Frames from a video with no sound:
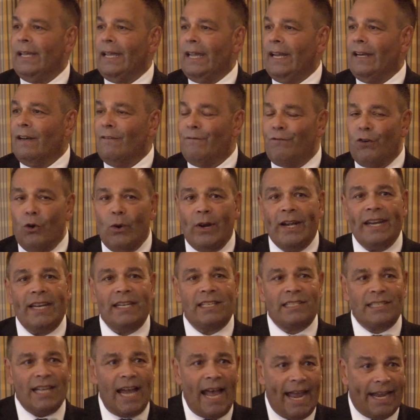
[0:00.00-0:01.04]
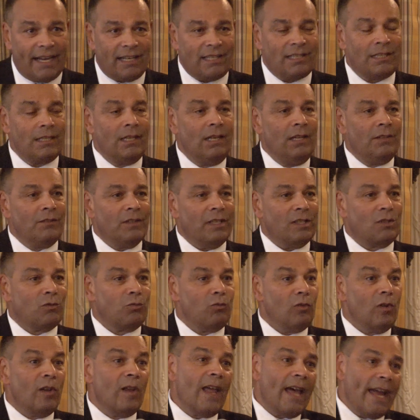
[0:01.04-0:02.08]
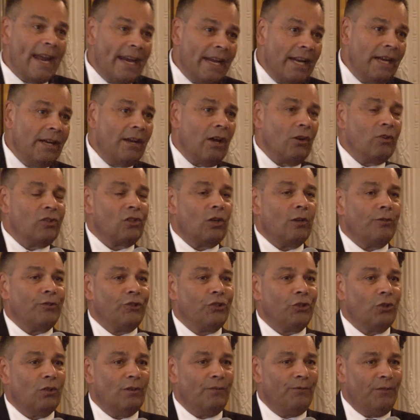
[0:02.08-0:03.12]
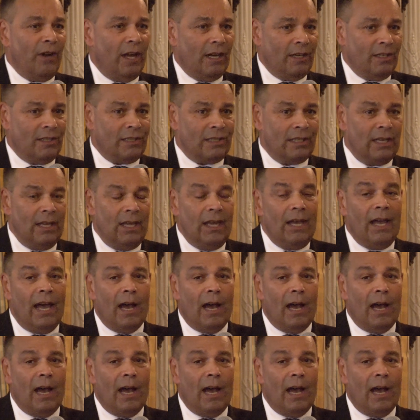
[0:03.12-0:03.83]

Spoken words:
in avoided tax that's laying in those offshore funds.